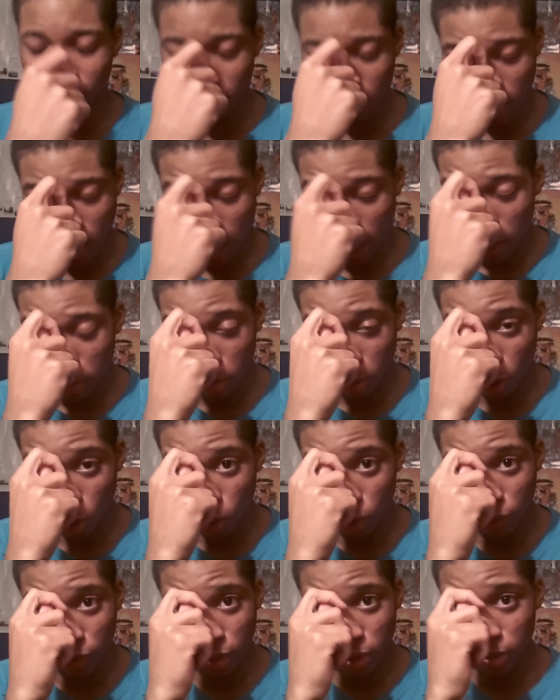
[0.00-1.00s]
Game
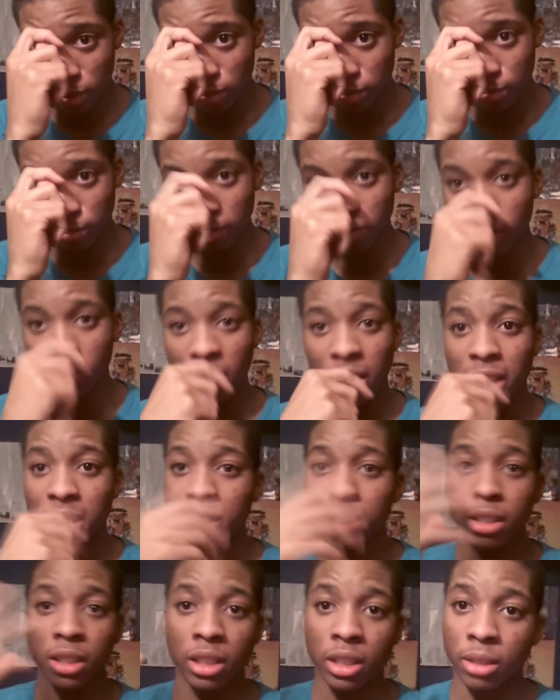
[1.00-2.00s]
over.
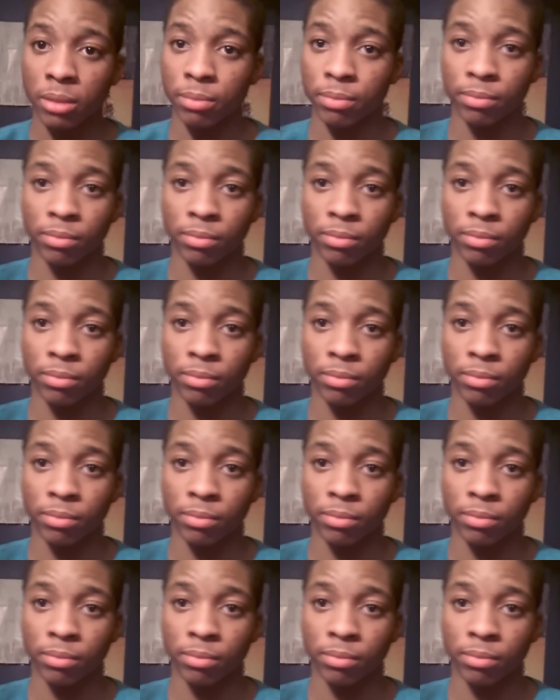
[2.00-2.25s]
That's it.